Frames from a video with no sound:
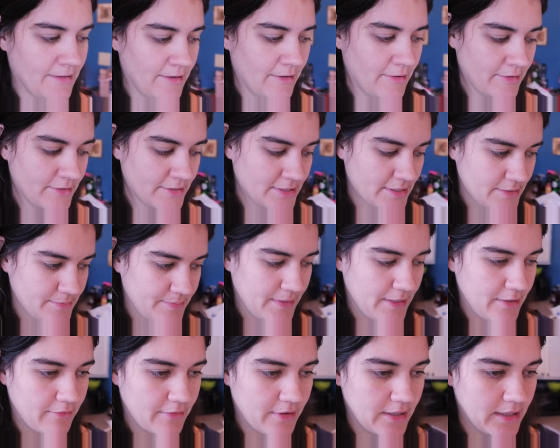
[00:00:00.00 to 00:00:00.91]
don't know, it's just
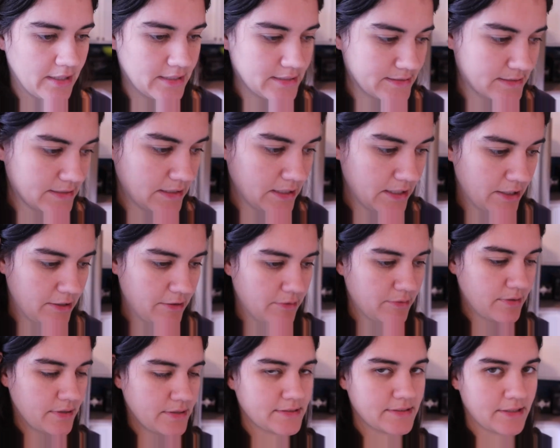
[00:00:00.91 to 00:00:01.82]
being really
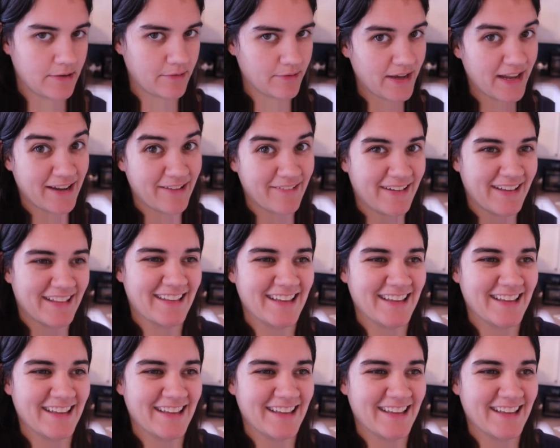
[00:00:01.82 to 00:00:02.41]
slow. So anyway,